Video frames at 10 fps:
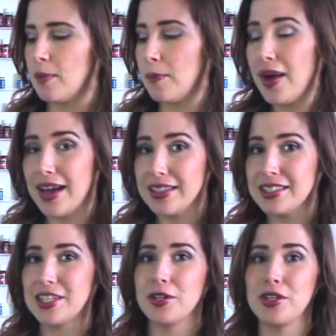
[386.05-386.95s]

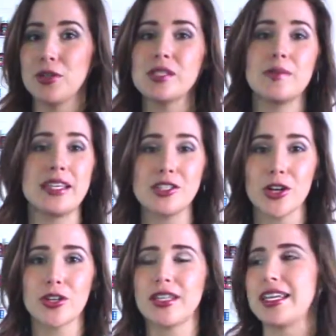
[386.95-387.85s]
But you can use them
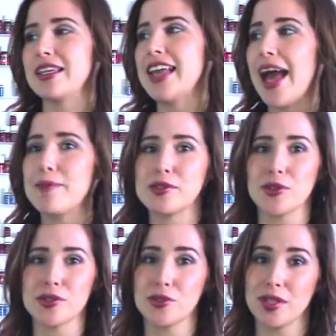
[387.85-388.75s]
internally,
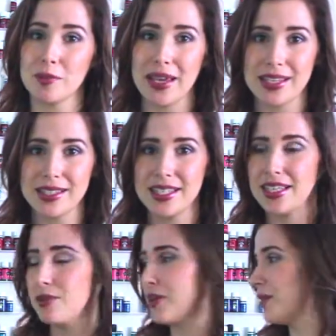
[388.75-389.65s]
capsules. You can make a
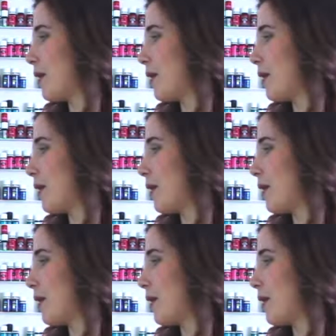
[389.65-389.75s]
tea with it